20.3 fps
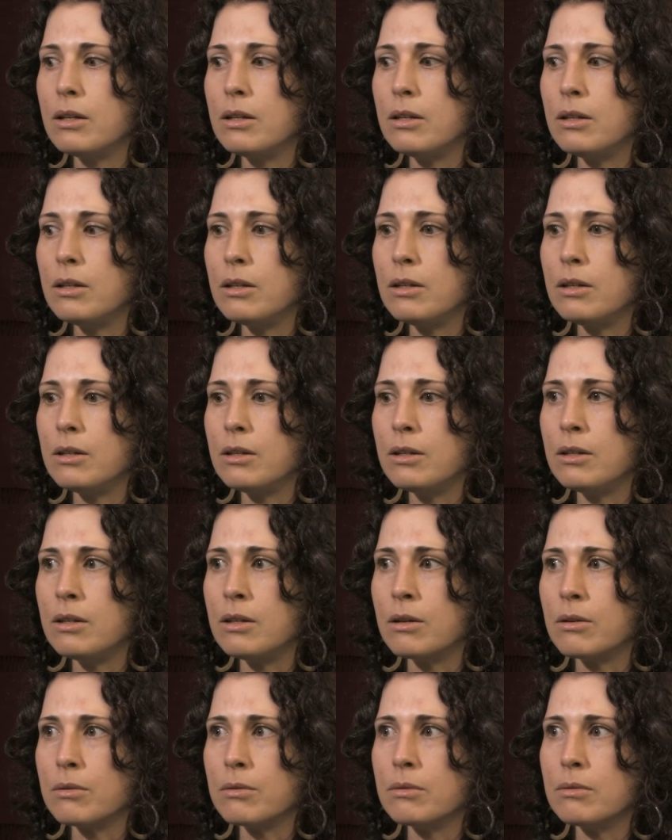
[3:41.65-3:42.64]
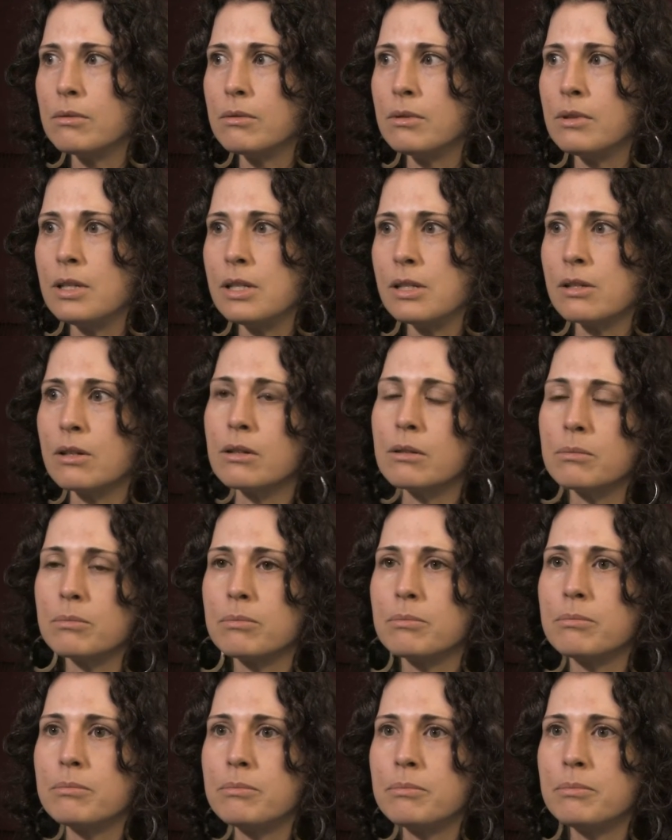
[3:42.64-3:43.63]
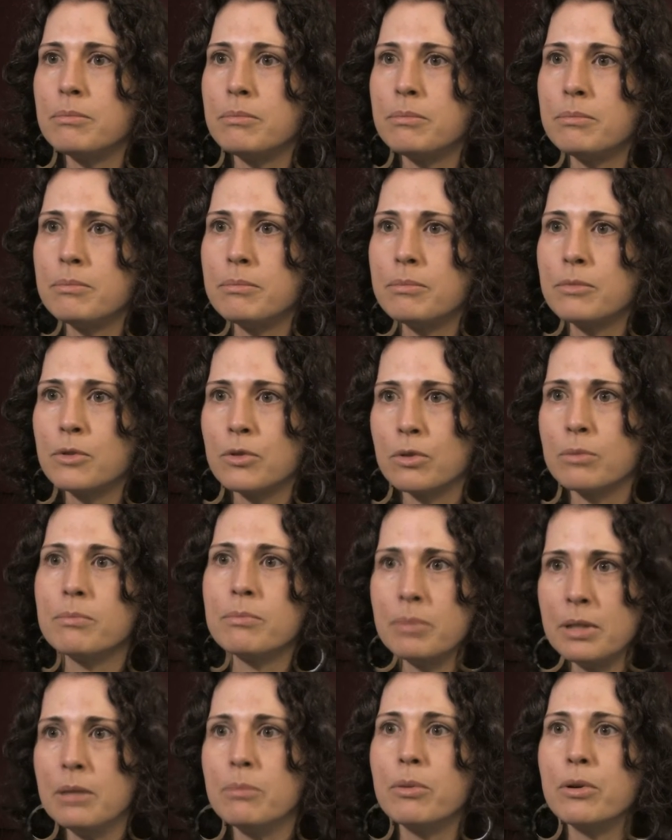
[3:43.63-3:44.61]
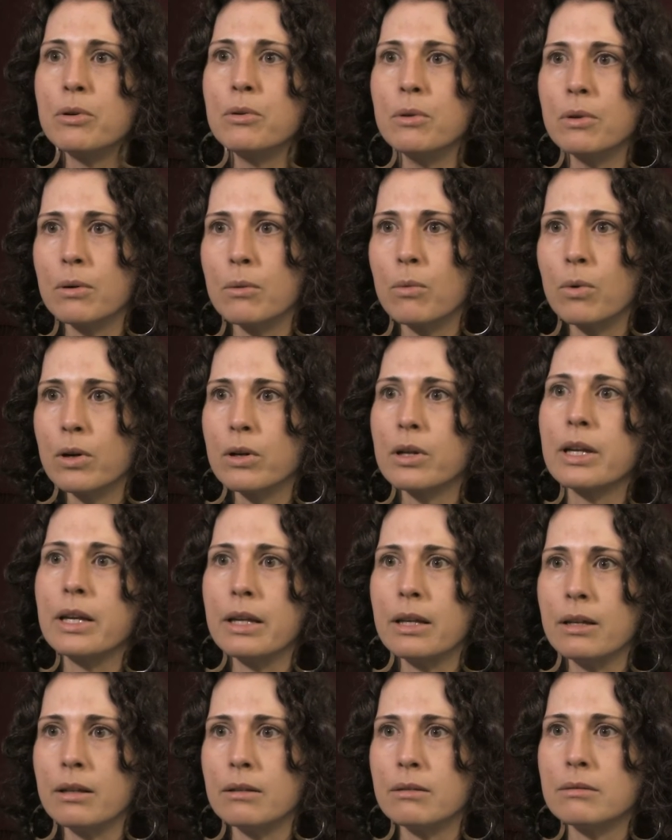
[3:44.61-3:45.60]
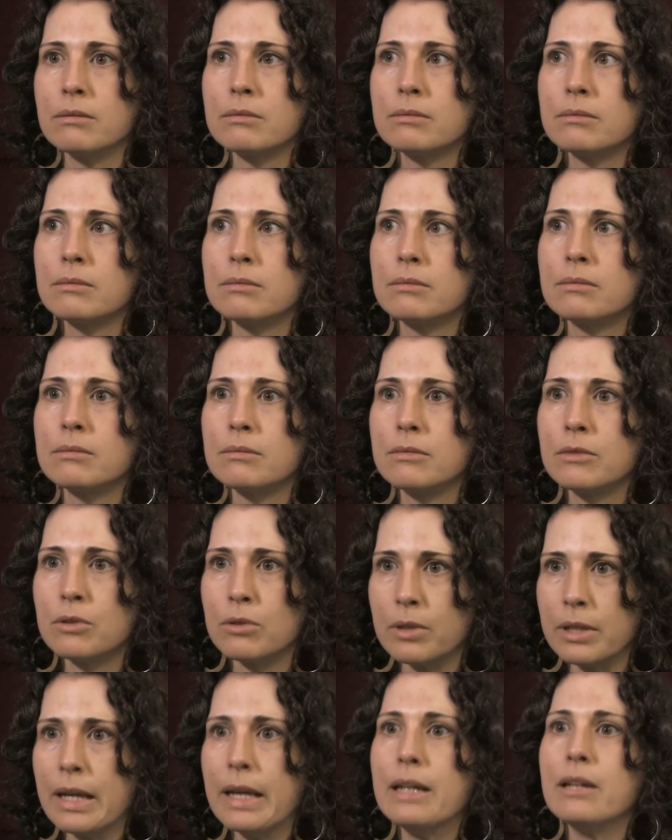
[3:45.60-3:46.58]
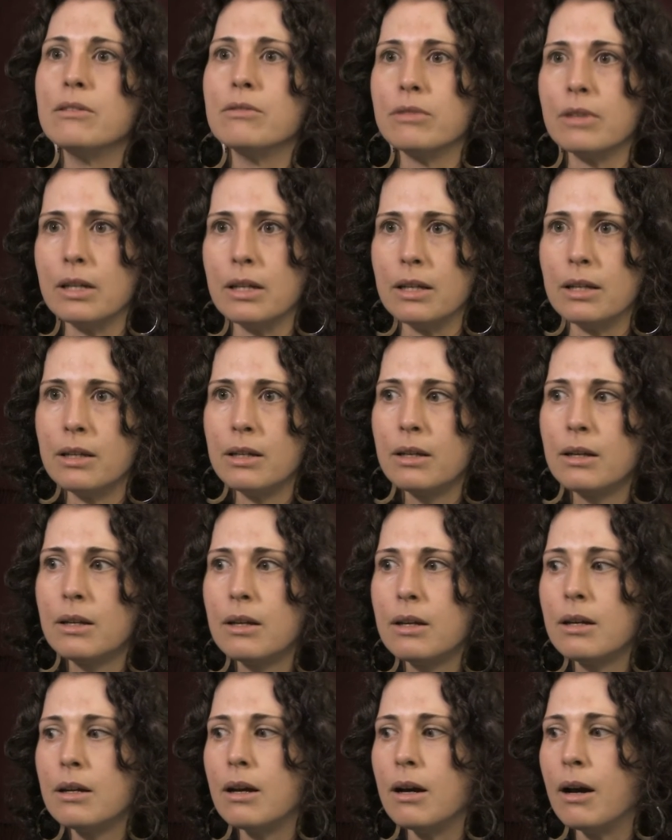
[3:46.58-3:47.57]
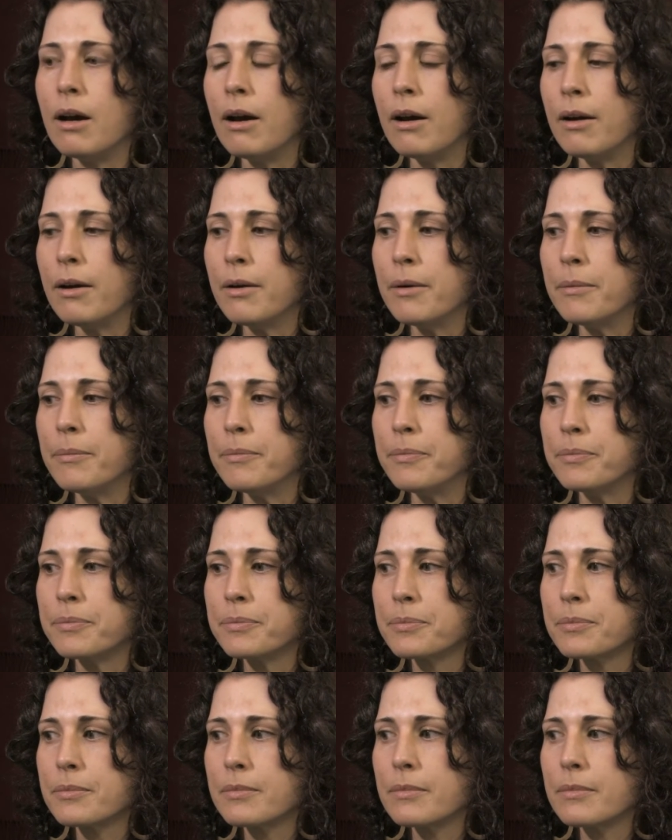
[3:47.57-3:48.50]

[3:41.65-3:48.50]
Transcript: you know, these are people who are working creatively, and